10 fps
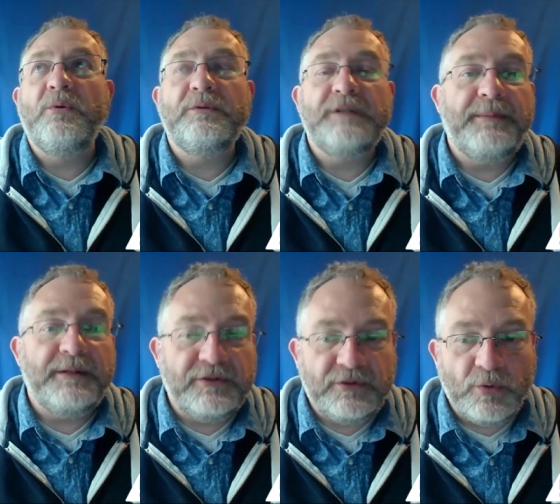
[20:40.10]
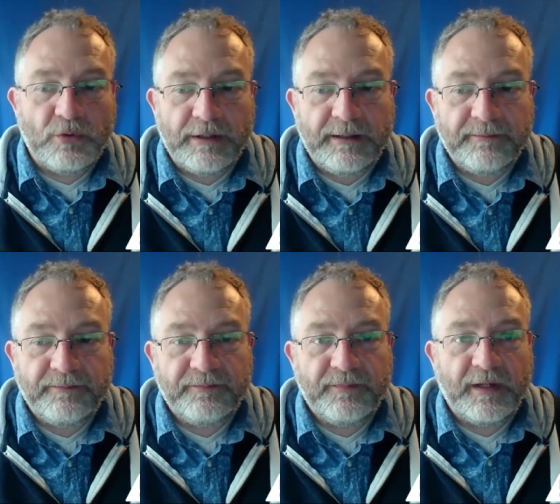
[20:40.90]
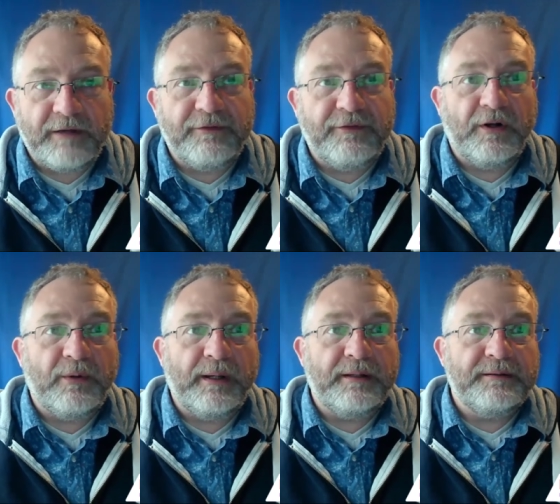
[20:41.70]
up in a story and follow it.